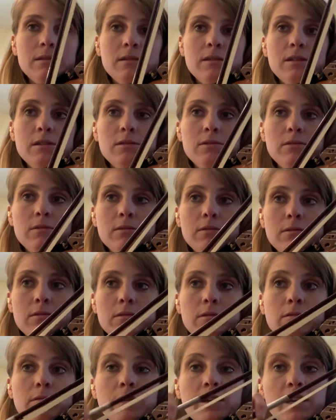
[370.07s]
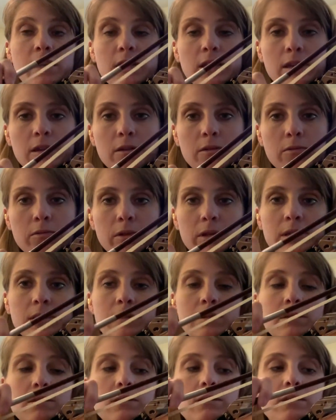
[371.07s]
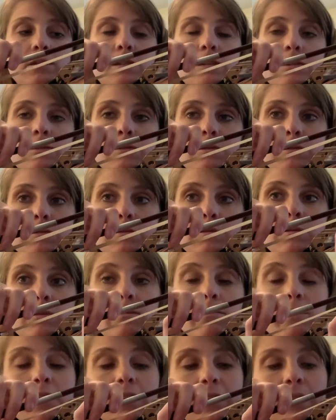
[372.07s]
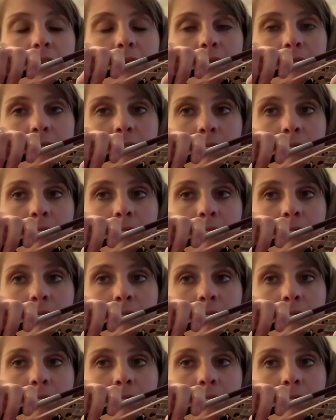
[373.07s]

2, 3, 1, 2, 3.